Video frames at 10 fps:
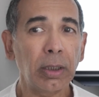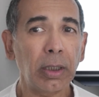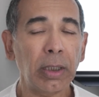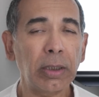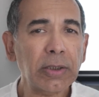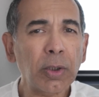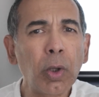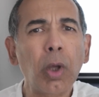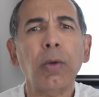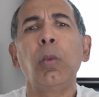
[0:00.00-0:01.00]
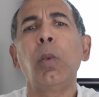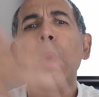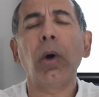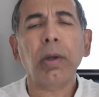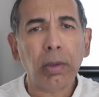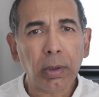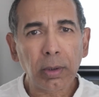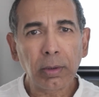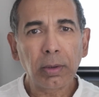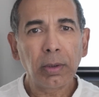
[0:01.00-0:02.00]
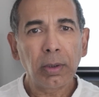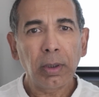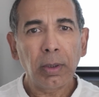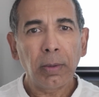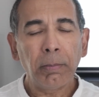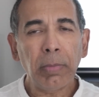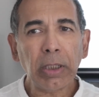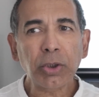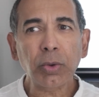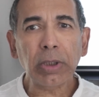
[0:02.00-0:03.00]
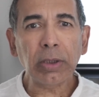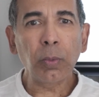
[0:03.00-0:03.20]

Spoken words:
and there's a lot of water, make sure that